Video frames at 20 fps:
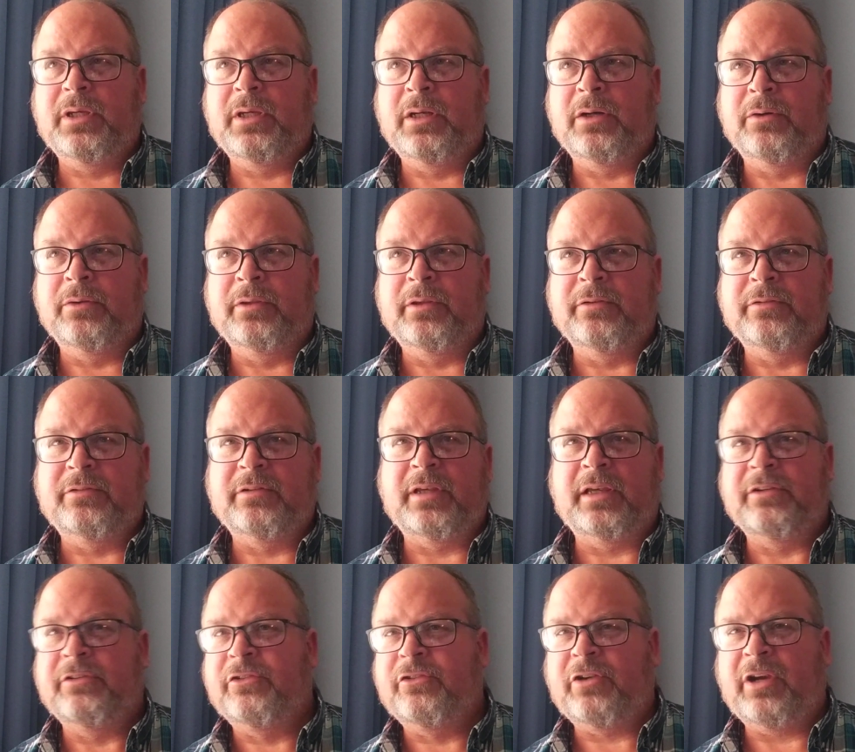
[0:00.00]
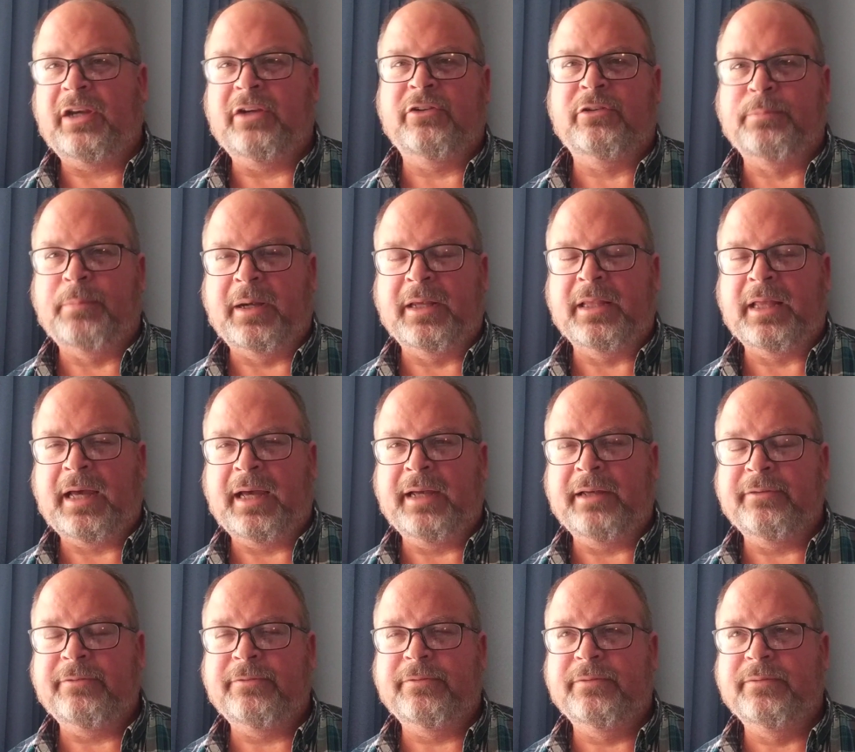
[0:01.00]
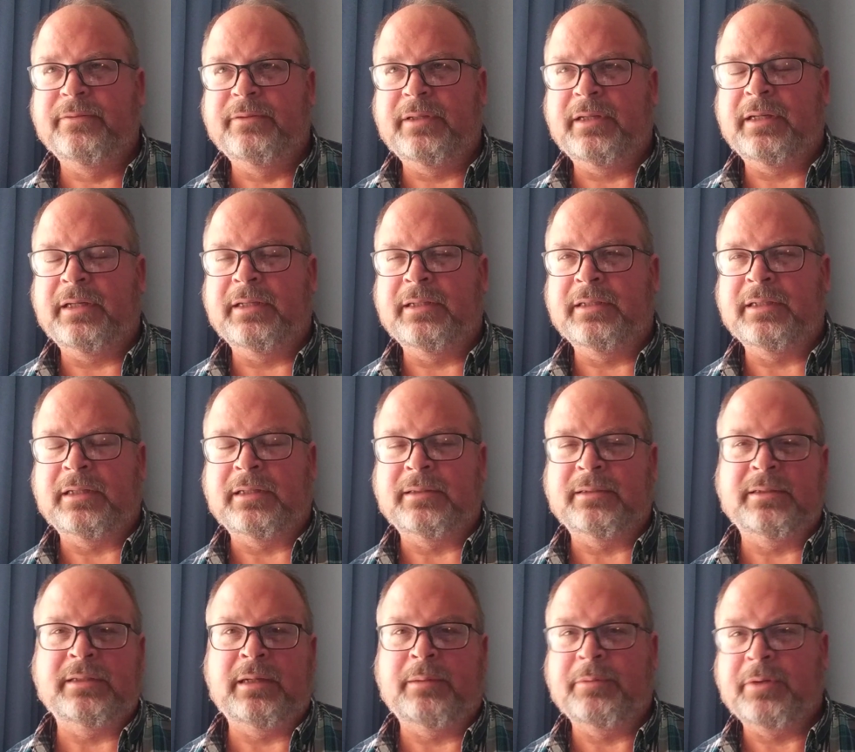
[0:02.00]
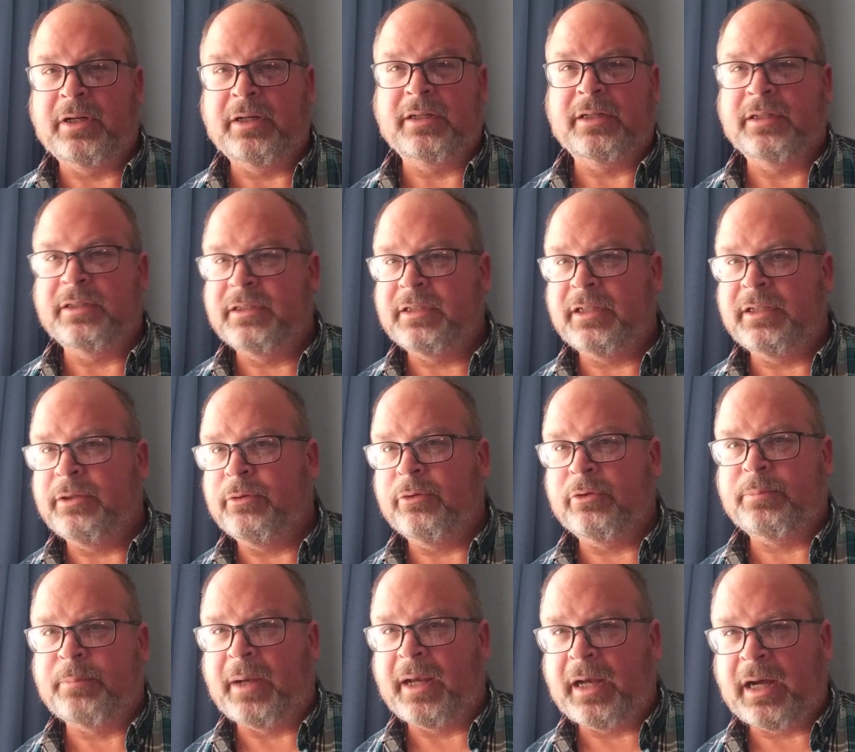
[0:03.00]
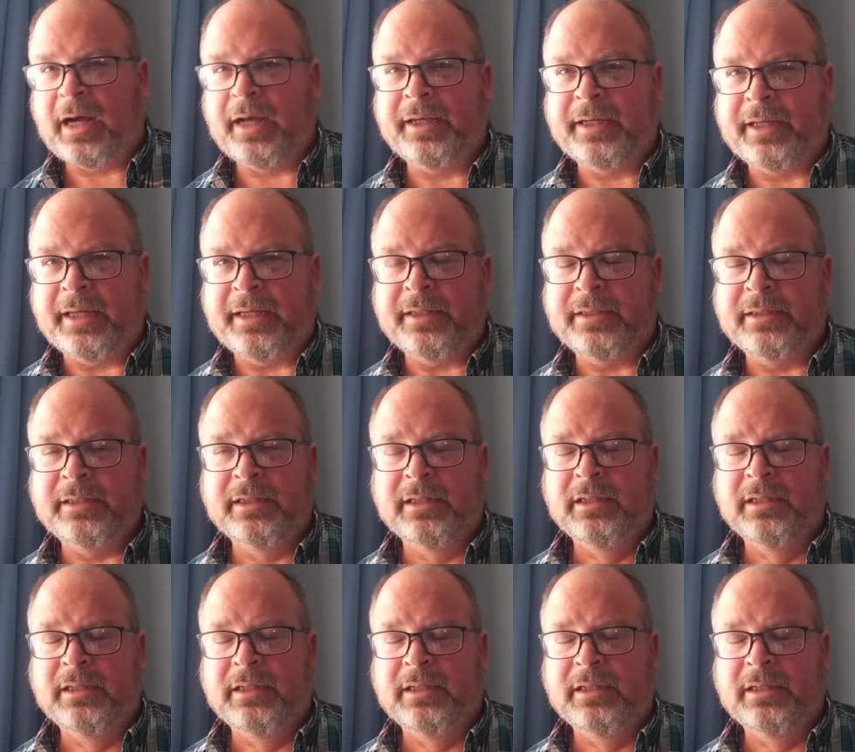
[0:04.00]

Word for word: you know this has changed my life and, uh, and I'm going to continue with my hiking.